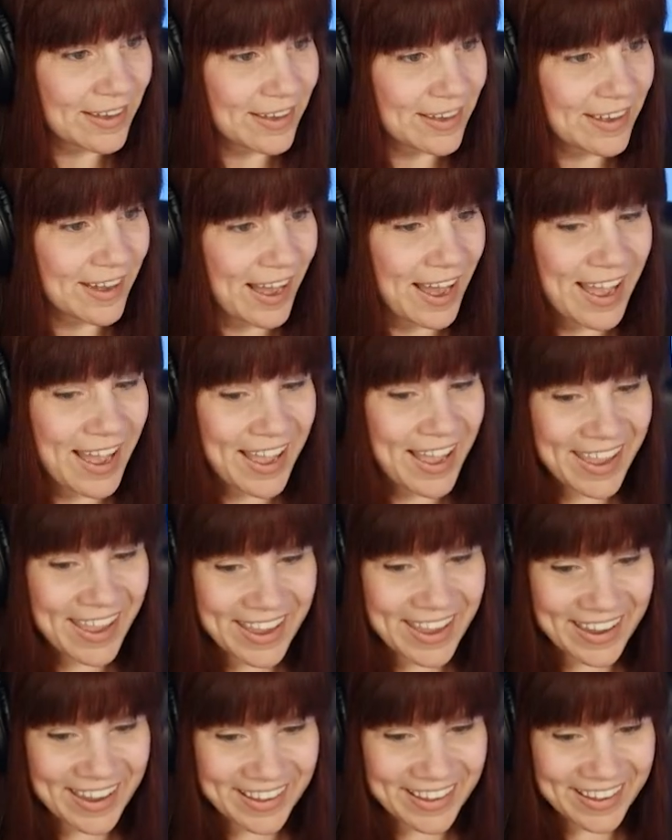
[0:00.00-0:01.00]
is the
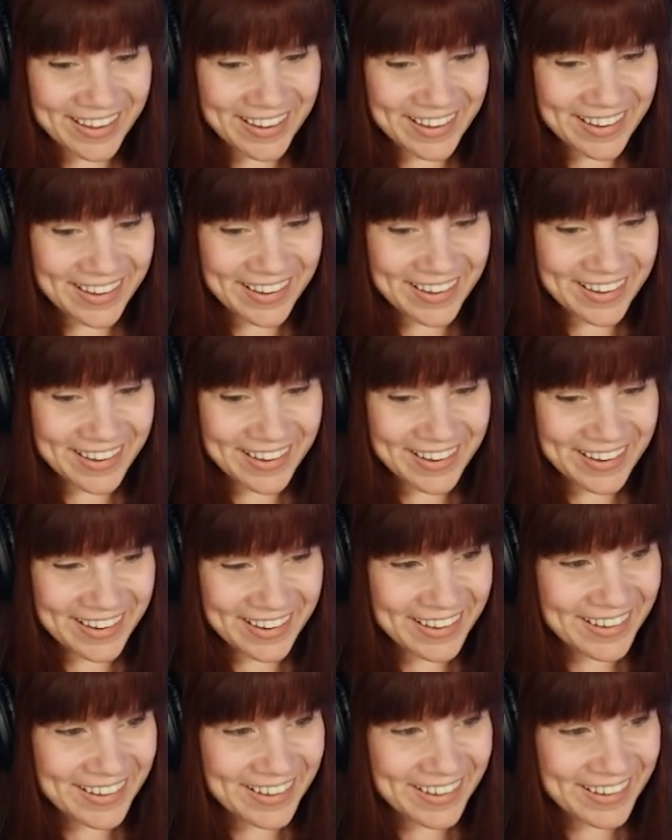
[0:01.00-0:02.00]
chat, so you can
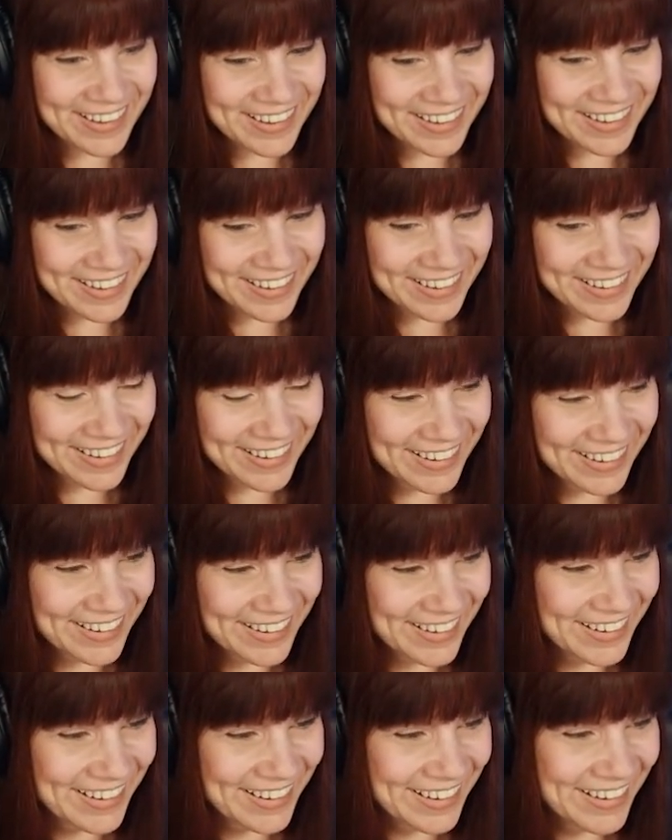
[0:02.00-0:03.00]
message your host
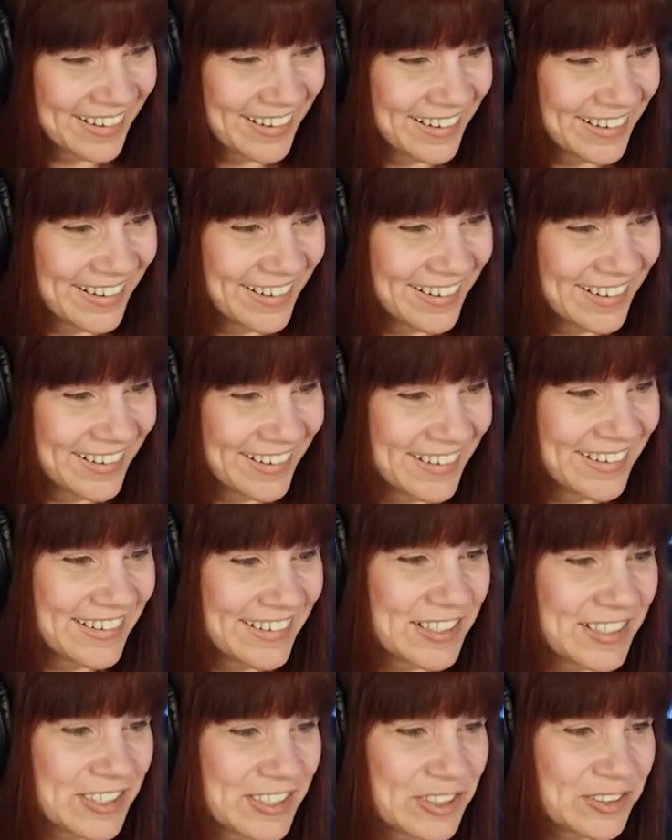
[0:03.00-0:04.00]
and other
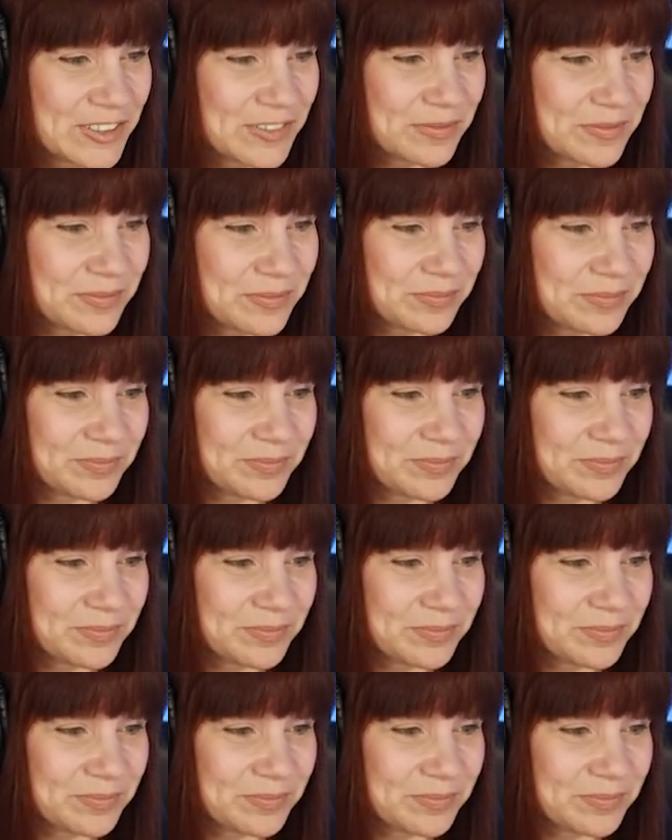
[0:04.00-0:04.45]
participants during the